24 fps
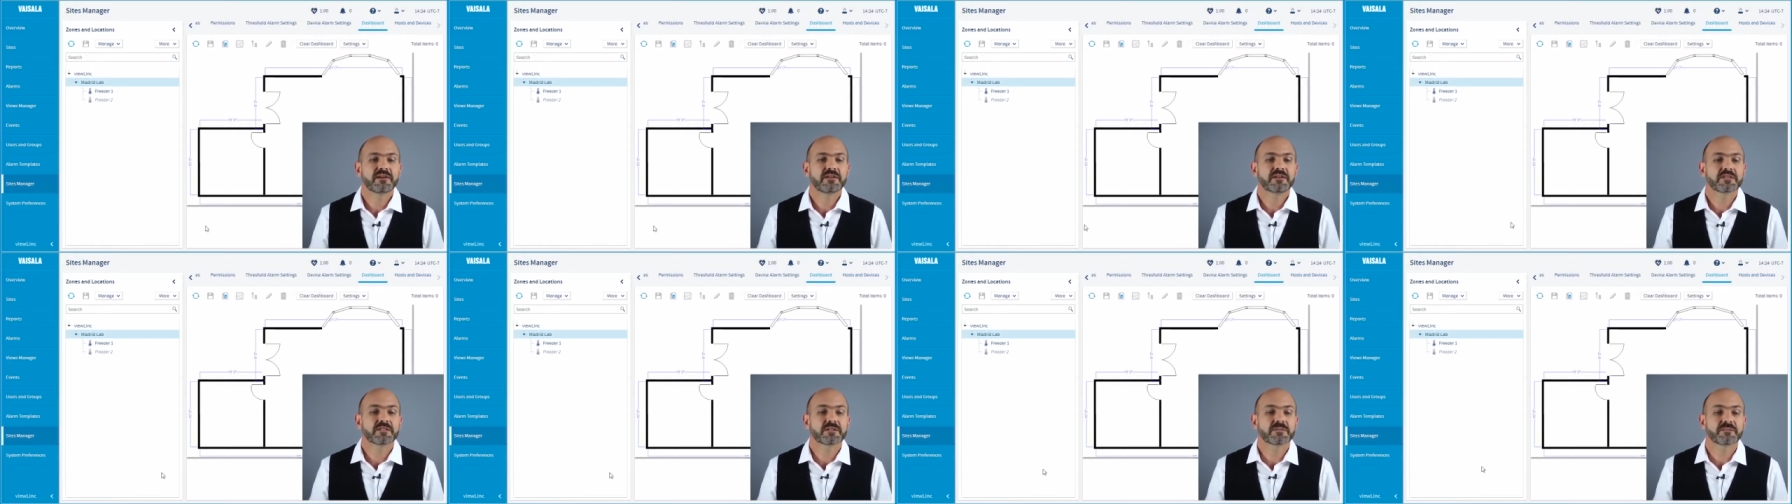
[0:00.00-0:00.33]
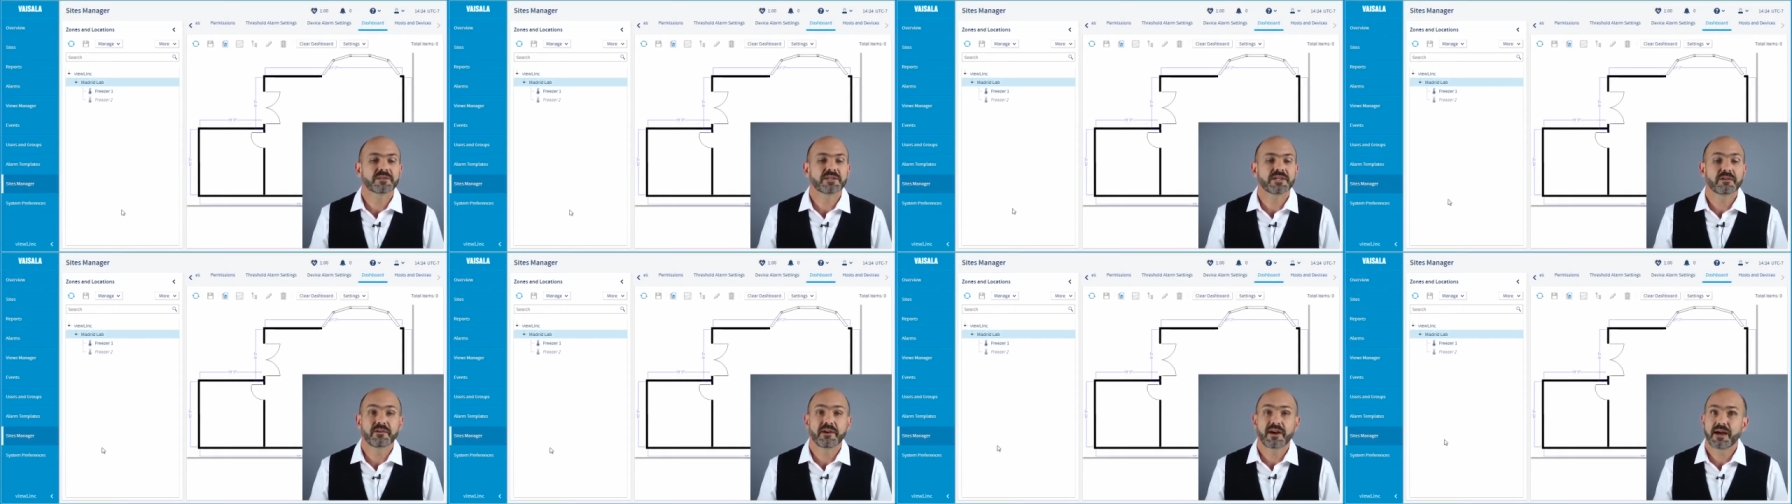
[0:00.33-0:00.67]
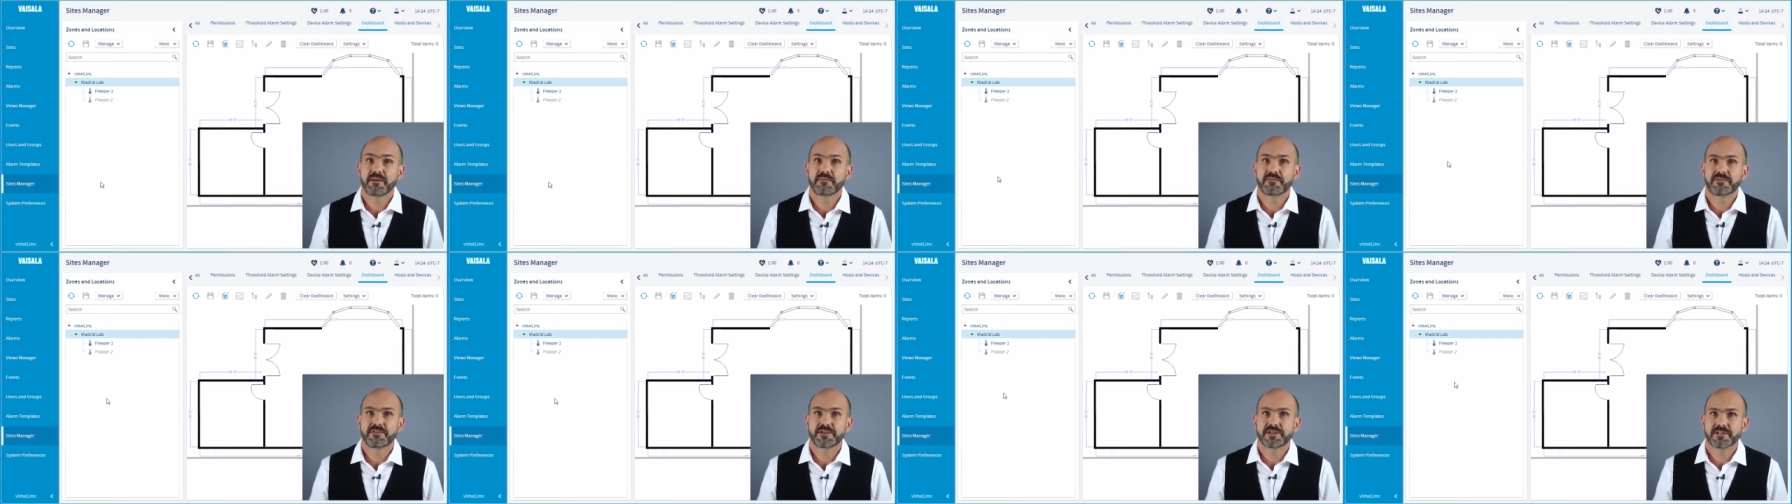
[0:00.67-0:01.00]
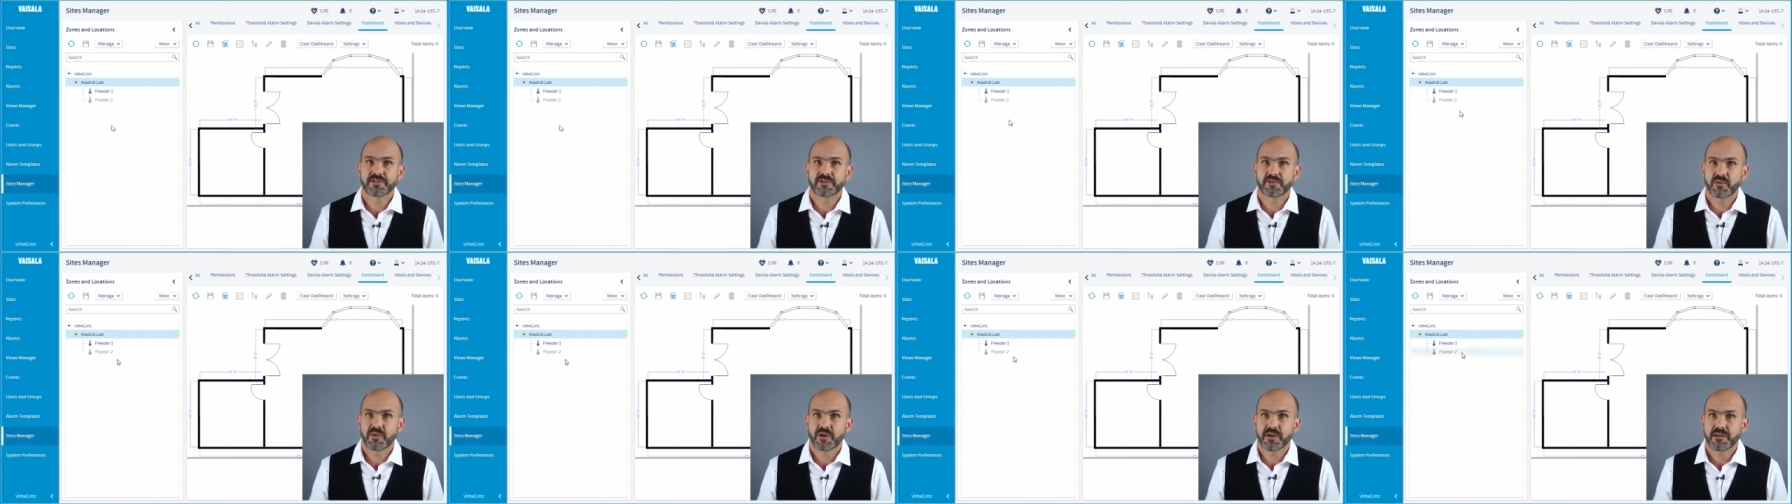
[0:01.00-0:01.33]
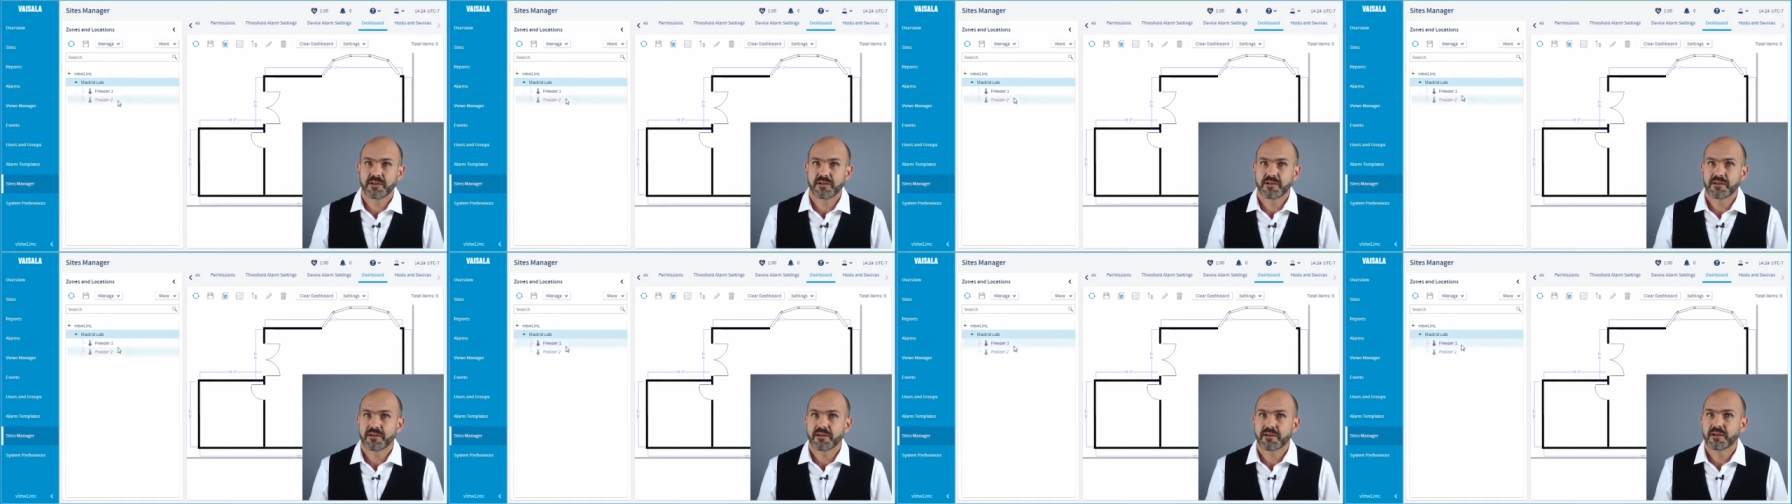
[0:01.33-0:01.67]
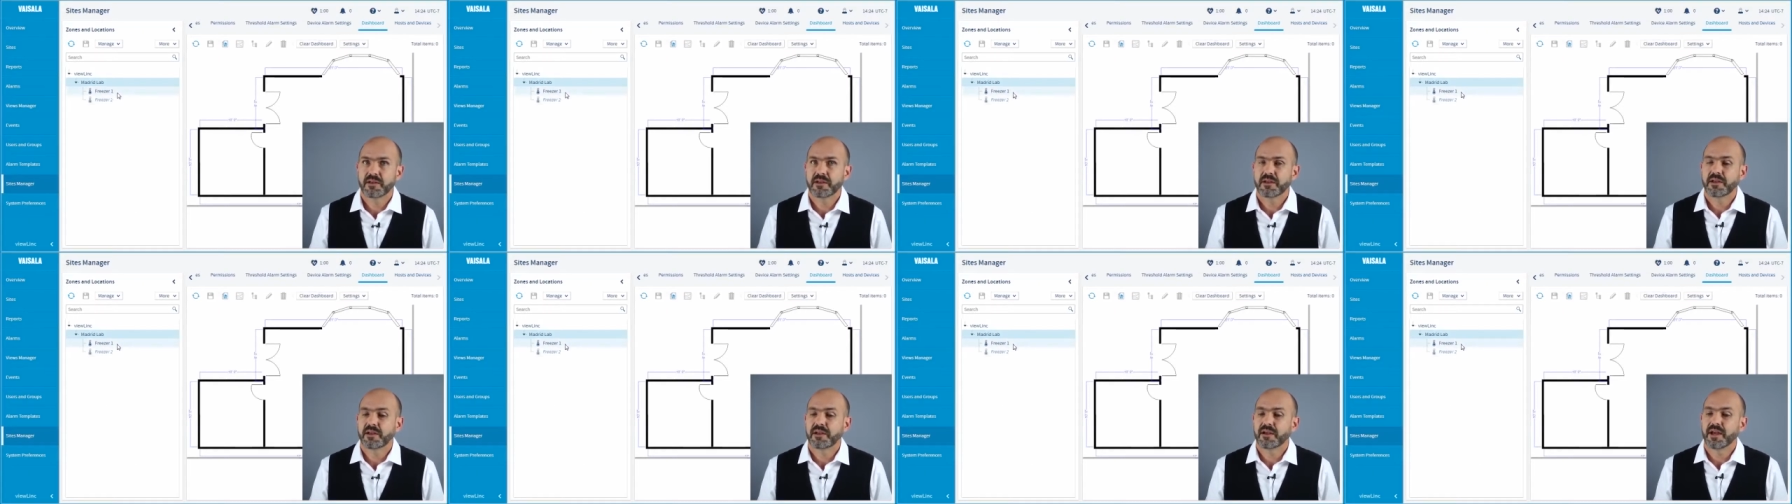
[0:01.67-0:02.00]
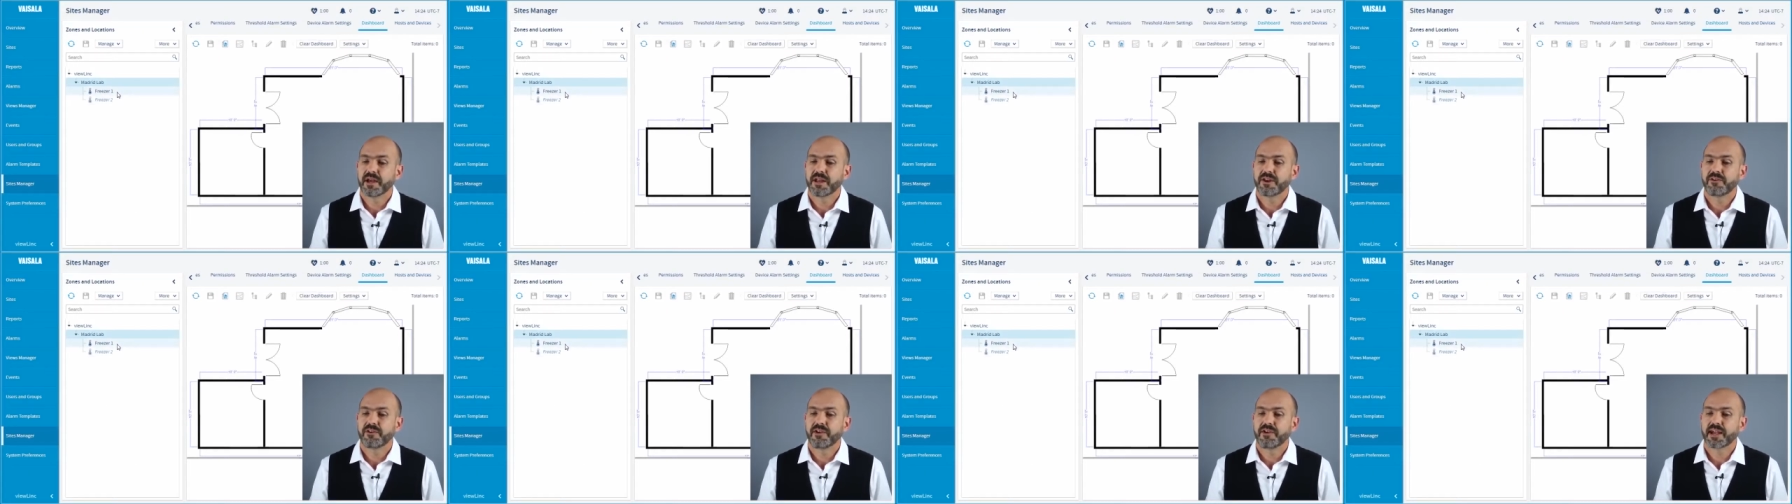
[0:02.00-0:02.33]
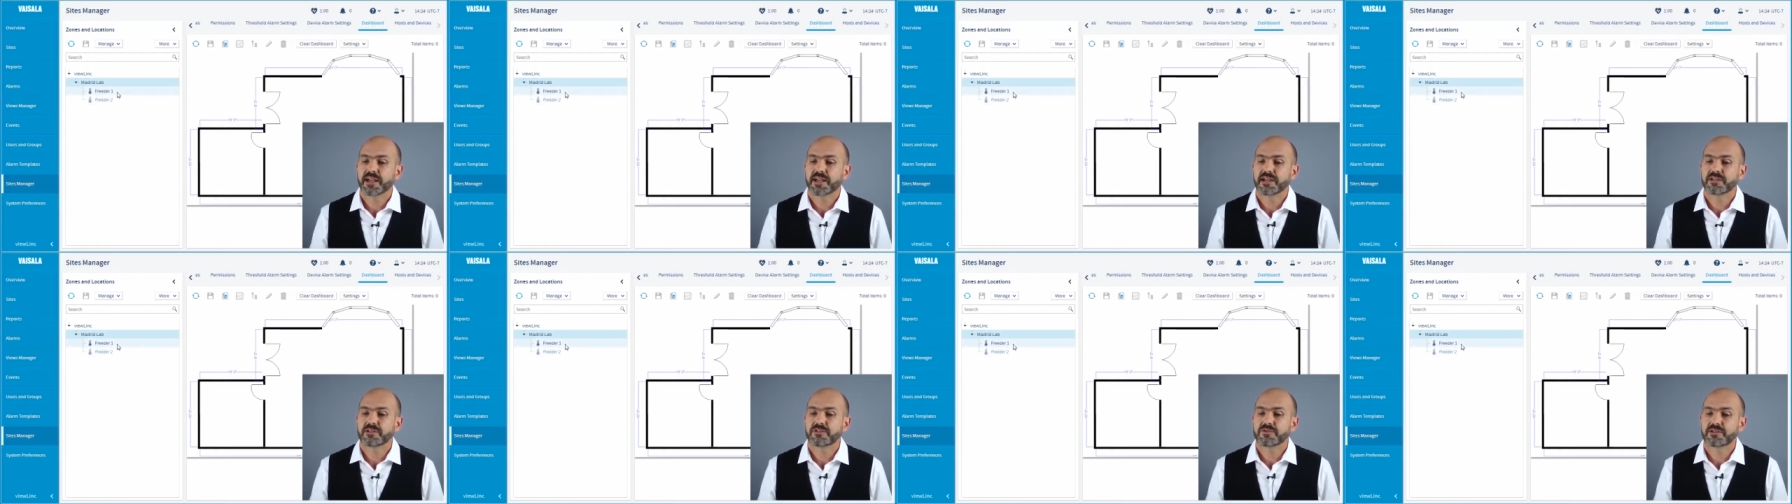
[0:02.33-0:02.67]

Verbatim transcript: Simply grab freezer 1 and drag it